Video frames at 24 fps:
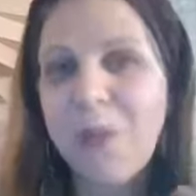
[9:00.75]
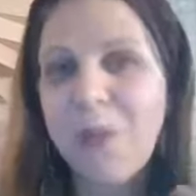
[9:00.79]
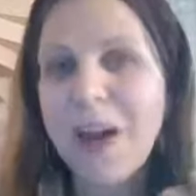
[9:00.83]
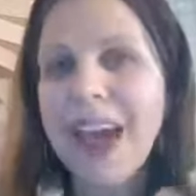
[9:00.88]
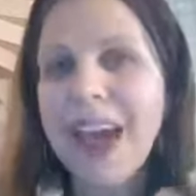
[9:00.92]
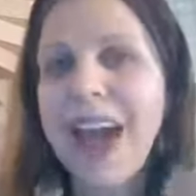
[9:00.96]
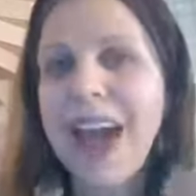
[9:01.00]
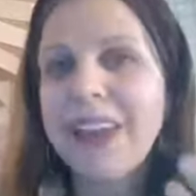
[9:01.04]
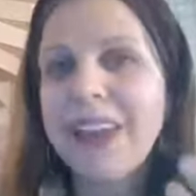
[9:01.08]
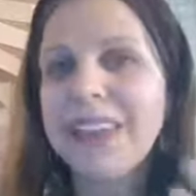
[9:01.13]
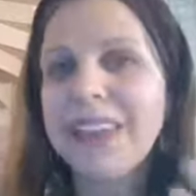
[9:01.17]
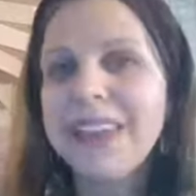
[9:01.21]

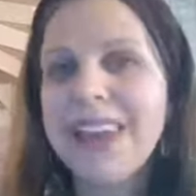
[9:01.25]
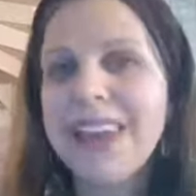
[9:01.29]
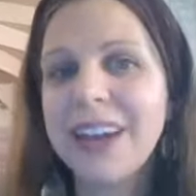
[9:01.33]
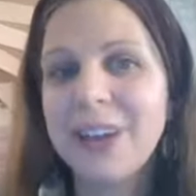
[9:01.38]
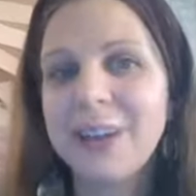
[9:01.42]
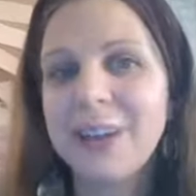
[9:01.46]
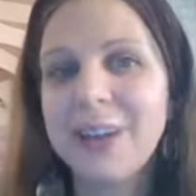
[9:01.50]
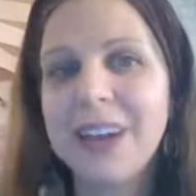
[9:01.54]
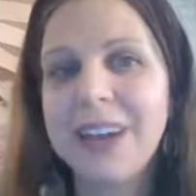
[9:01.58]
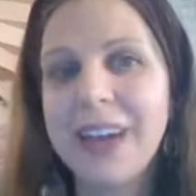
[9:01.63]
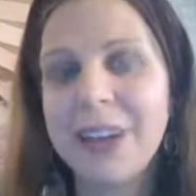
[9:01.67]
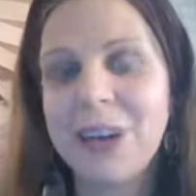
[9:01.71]
how did that
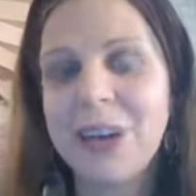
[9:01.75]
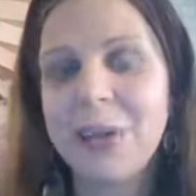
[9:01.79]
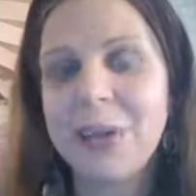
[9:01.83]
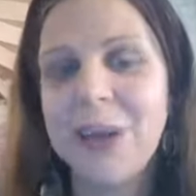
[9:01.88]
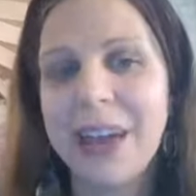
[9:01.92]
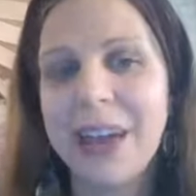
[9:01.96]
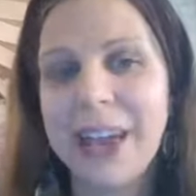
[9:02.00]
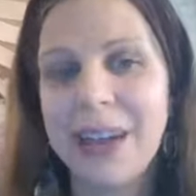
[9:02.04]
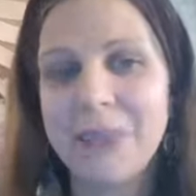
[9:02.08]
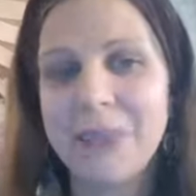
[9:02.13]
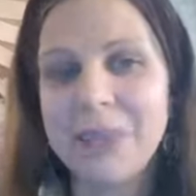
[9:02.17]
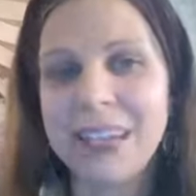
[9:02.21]
create who I
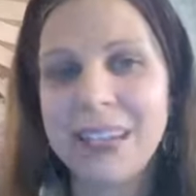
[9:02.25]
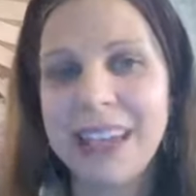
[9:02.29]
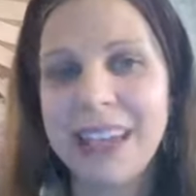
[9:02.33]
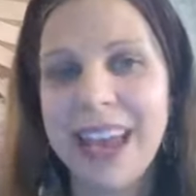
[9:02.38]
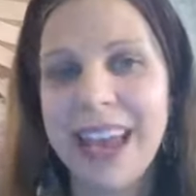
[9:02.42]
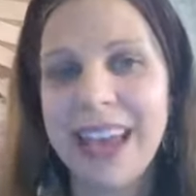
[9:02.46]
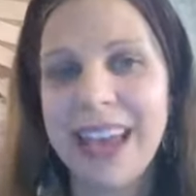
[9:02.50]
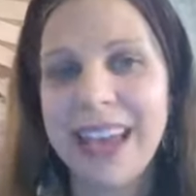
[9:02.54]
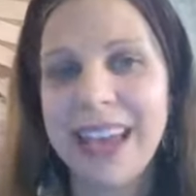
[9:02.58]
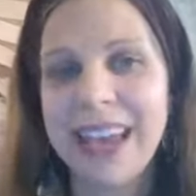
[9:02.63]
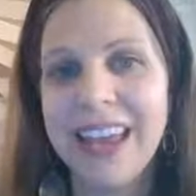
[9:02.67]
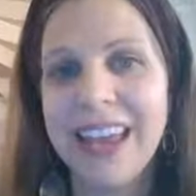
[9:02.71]
am
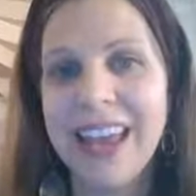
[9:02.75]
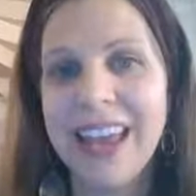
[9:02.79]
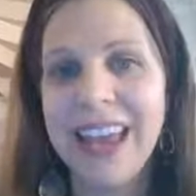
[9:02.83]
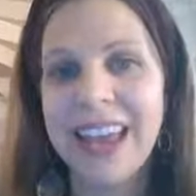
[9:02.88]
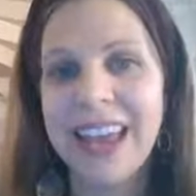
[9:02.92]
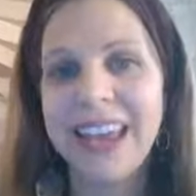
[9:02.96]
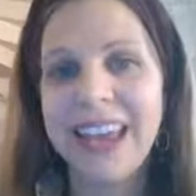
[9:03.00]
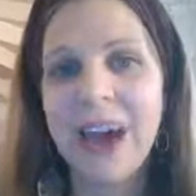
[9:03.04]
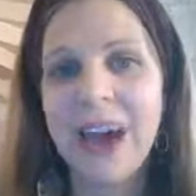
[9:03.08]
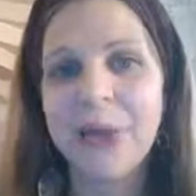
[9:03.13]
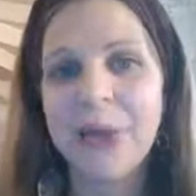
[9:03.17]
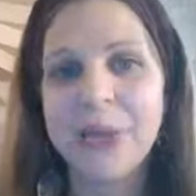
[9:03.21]
today?
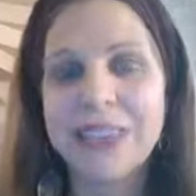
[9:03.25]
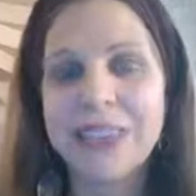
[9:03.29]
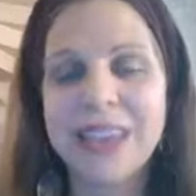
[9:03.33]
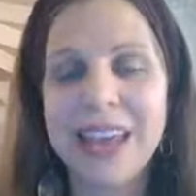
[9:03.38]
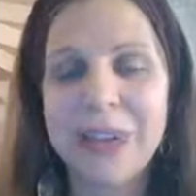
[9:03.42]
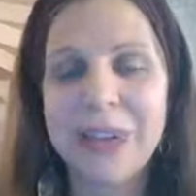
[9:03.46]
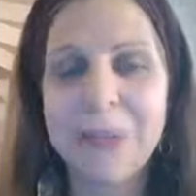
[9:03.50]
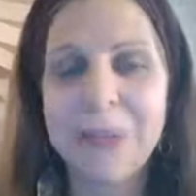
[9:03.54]
And how is that